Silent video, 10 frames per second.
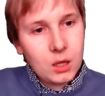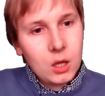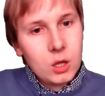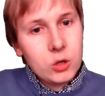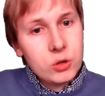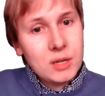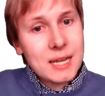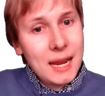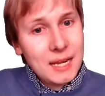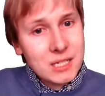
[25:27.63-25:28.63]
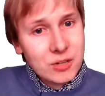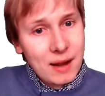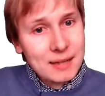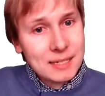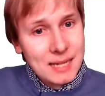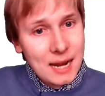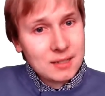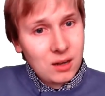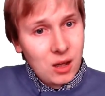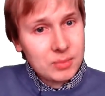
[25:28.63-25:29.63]
You need to integrate
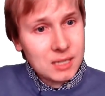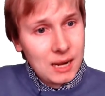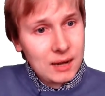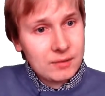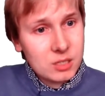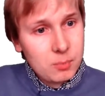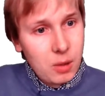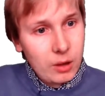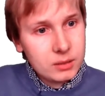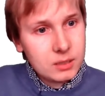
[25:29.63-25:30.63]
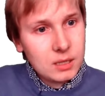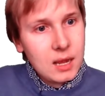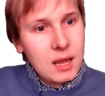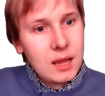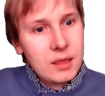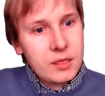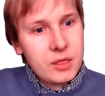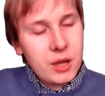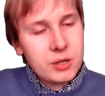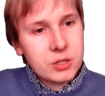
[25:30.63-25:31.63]
detect, alarm, delay, and respond, in
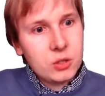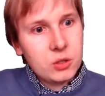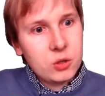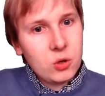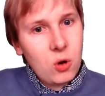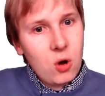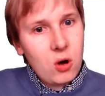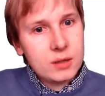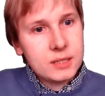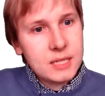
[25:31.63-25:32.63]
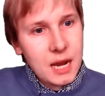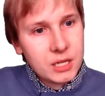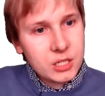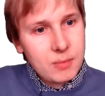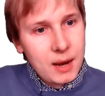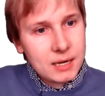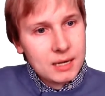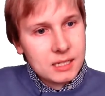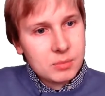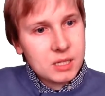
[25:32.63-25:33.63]
that your detection
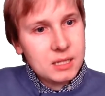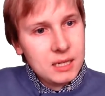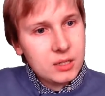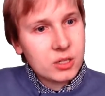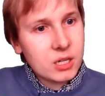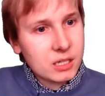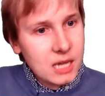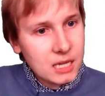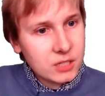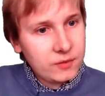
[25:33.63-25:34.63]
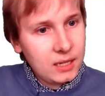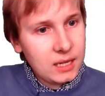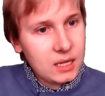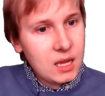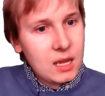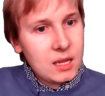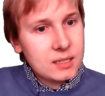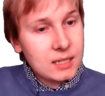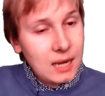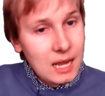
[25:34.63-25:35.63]
mechanisms need to successfully
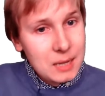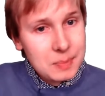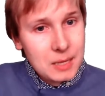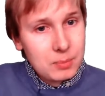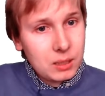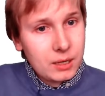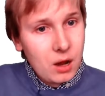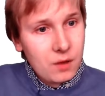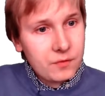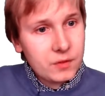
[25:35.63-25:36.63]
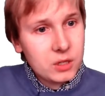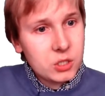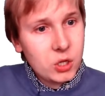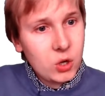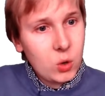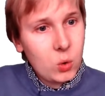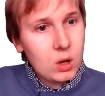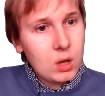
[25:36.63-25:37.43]
delay people enough to